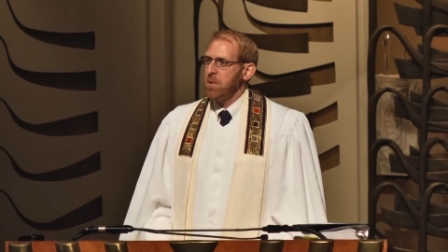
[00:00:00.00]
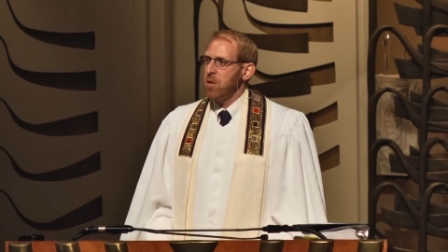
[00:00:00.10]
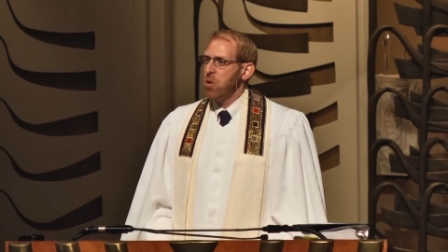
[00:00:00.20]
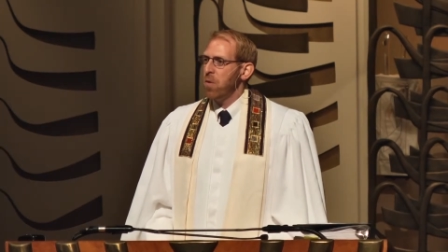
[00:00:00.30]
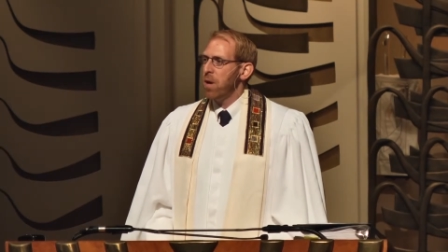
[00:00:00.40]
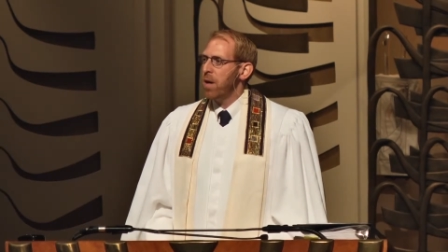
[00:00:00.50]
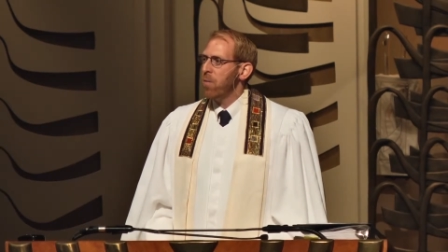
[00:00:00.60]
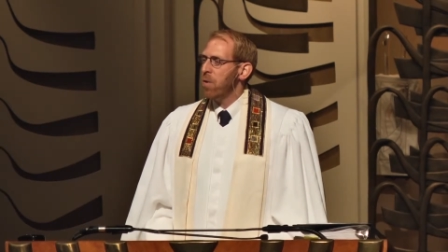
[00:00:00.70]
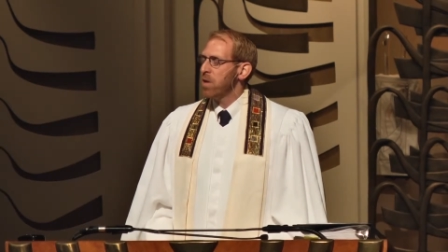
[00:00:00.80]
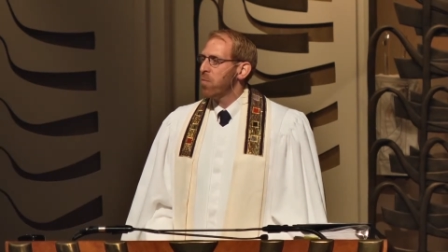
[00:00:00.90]
The joy
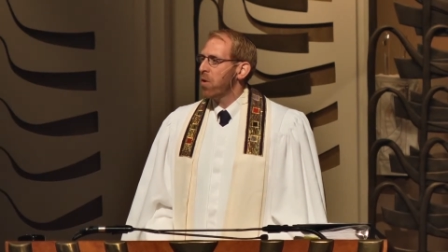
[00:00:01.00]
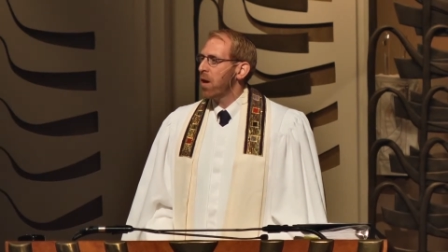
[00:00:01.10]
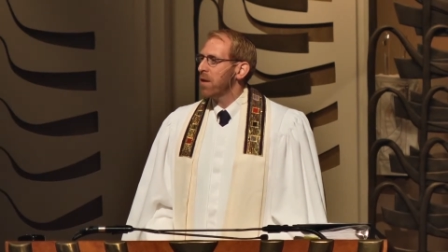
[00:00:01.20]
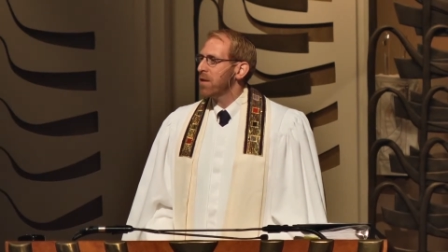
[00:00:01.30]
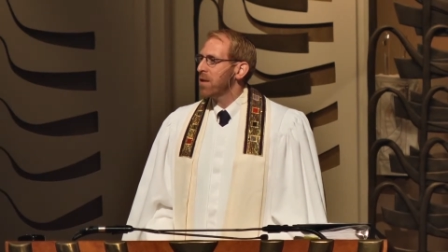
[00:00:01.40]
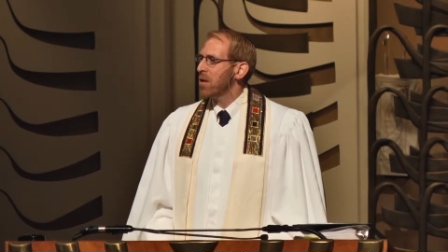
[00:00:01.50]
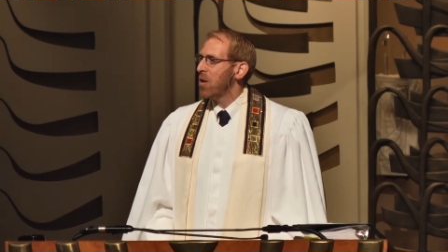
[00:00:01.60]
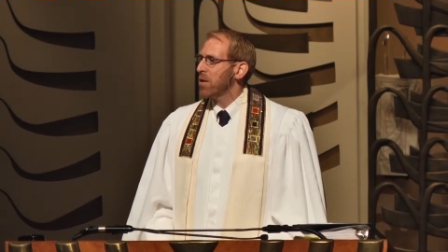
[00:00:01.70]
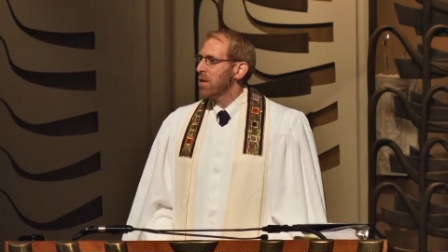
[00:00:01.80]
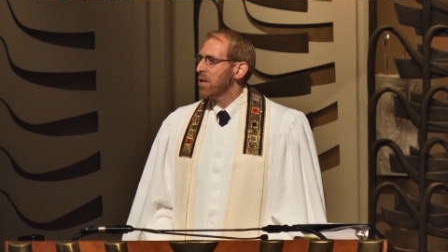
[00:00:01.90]
it once brought us has
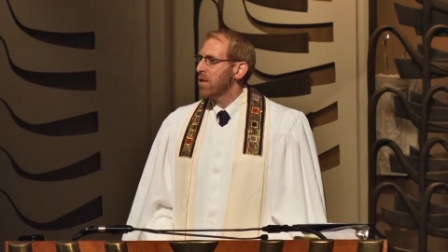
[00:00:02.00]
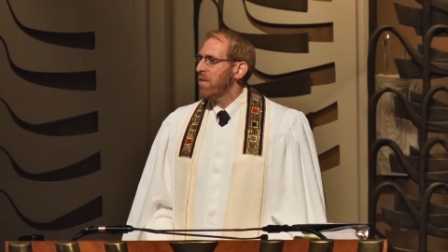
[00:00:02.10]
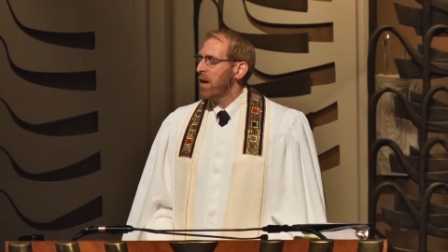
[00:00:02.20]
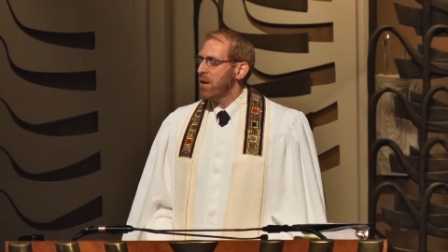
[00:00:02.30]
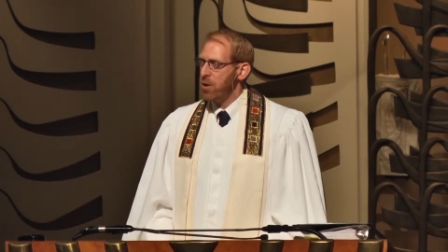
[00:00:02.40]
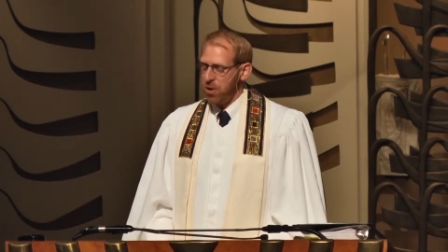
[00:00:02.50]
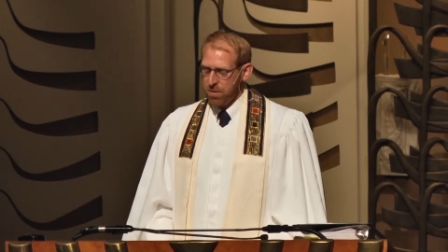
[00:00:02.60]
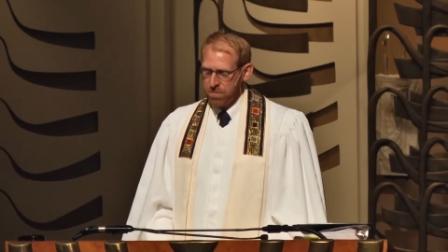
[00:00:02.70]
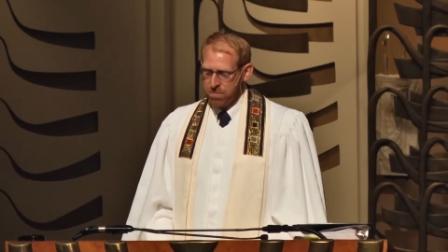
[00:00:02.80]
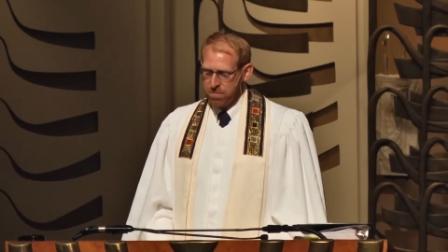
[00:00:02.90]
long since vanished,
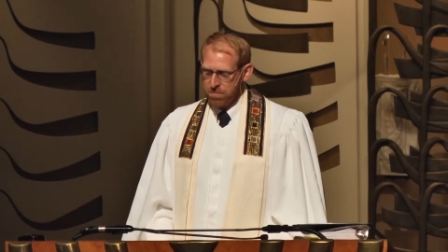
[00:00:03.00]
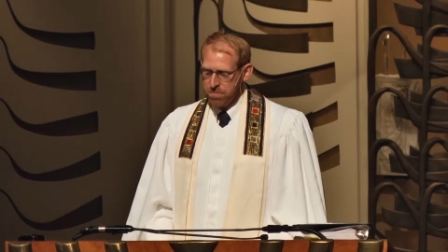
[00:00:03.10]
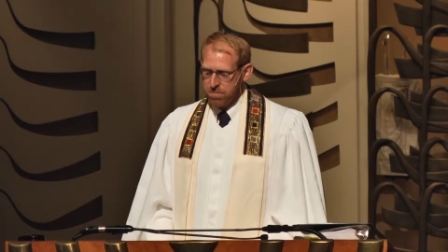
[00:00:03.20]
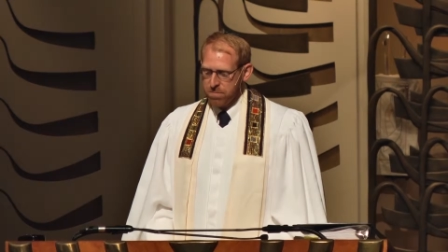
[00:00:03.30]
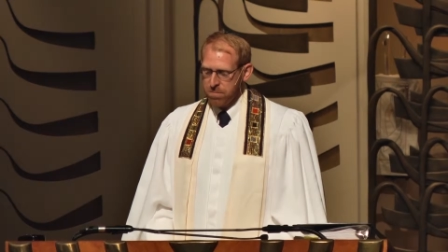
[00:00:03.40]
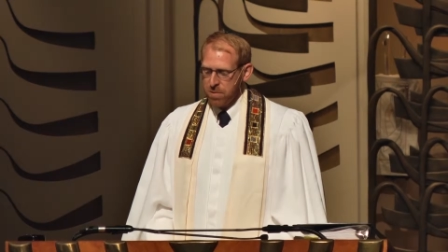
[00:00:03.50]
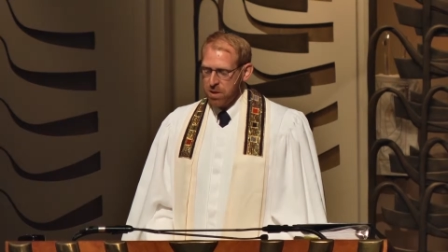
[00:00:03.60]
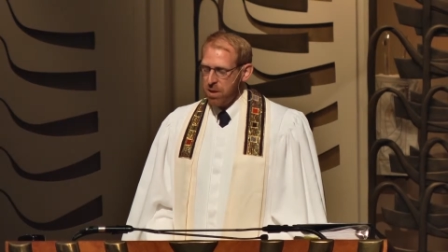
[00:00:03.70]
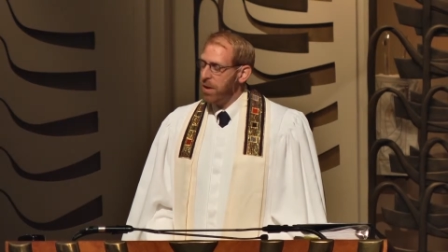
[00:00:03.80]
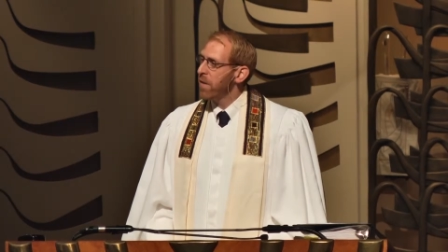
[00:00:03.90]

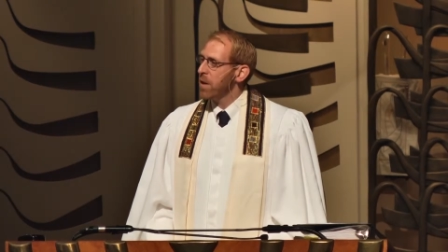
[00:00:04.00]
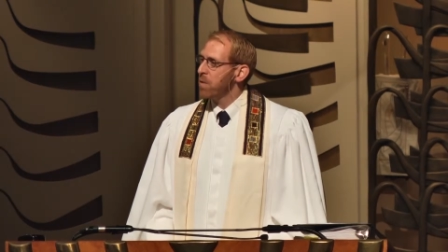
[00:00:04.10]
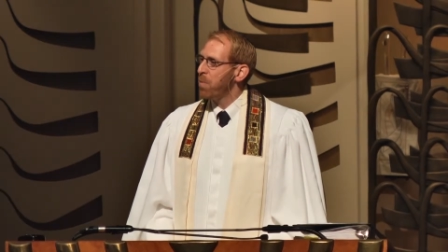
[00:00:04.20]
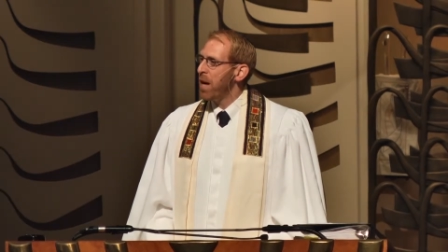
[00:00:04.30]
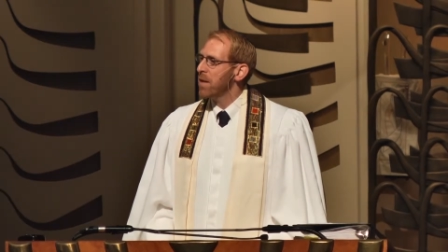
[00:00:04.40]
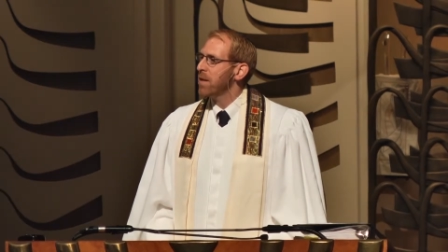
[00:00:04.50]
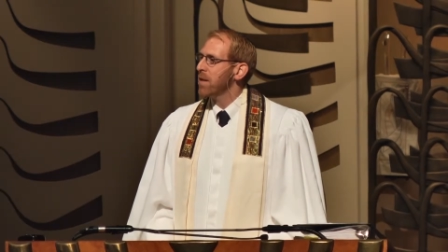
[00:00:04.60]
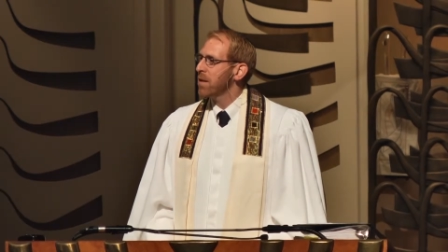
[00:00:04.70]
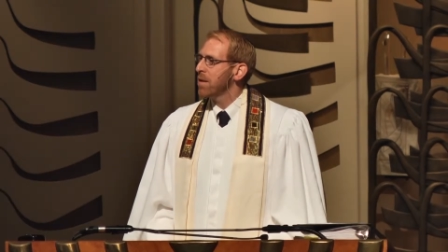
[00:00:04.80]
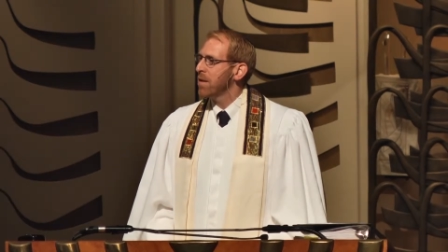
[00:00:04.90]
leaving us panting
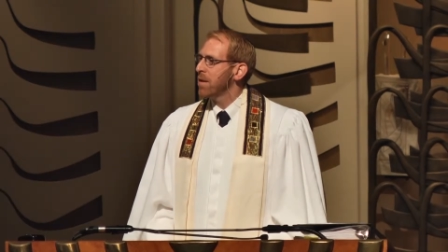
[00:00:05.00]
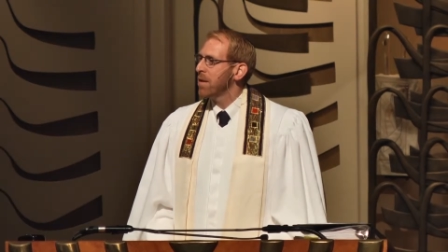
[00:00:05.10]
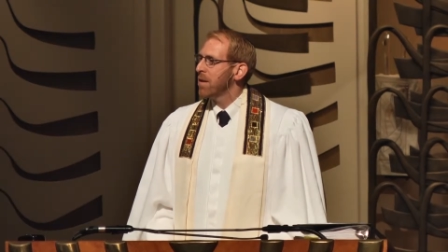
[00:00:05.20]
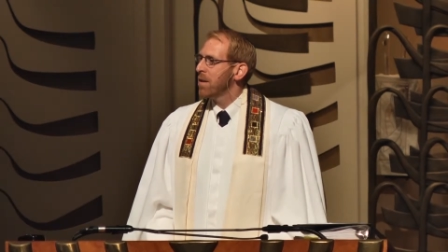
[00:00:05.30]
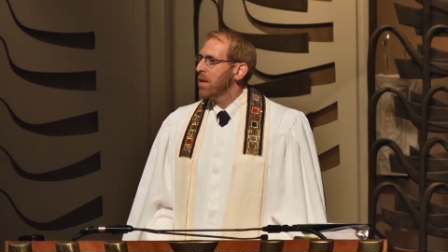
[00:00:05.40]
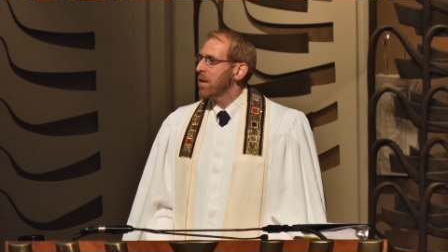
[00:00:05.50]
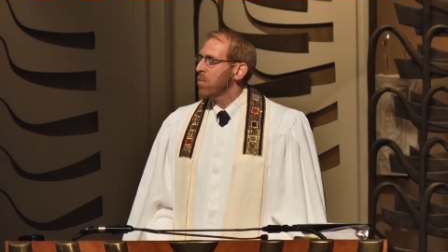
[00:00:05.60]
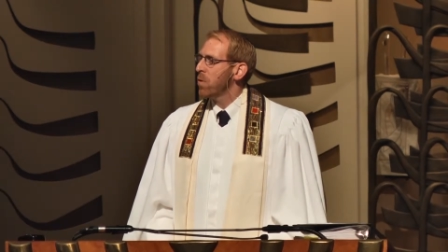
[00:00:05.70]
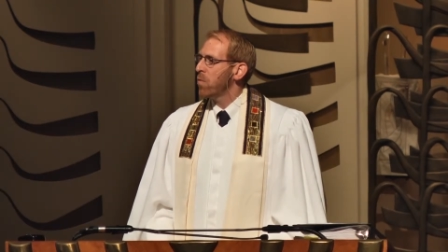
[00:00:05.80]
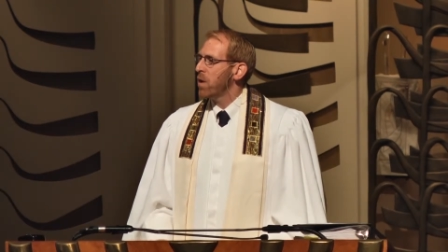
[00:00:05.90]

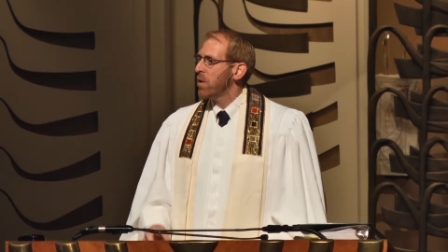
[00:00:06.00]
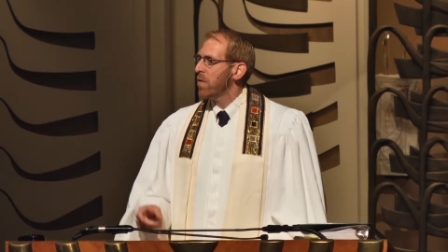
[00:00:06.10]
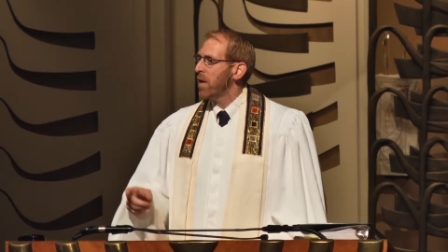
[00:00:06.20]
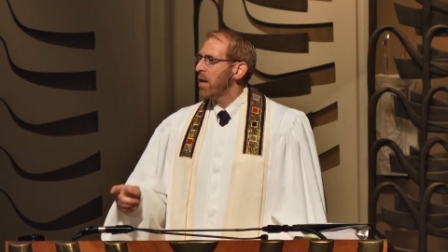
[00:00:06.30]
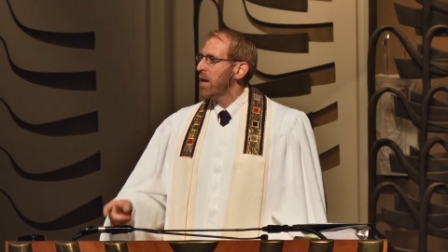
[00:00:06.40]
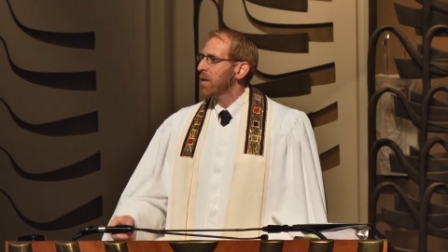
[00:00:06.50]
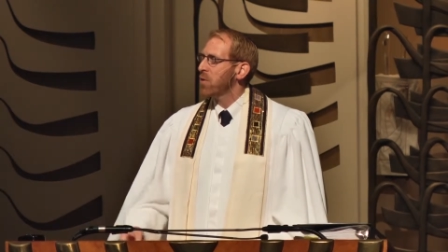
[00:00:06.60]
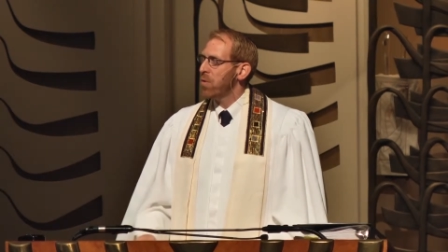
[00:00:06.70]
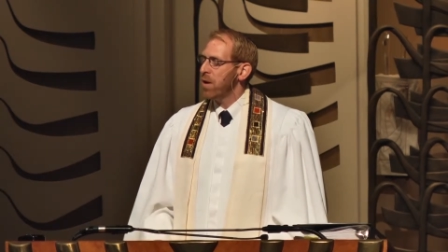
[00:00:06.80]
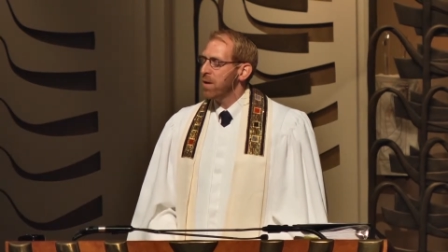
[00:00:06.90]
as we reach for that
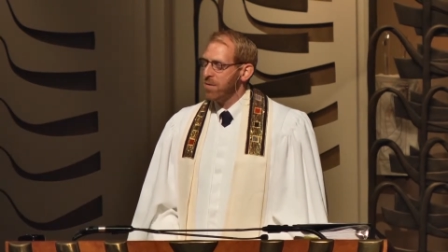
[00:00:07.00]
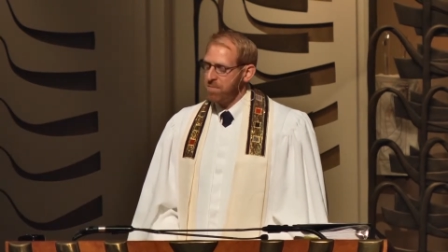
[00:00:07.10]
next draw.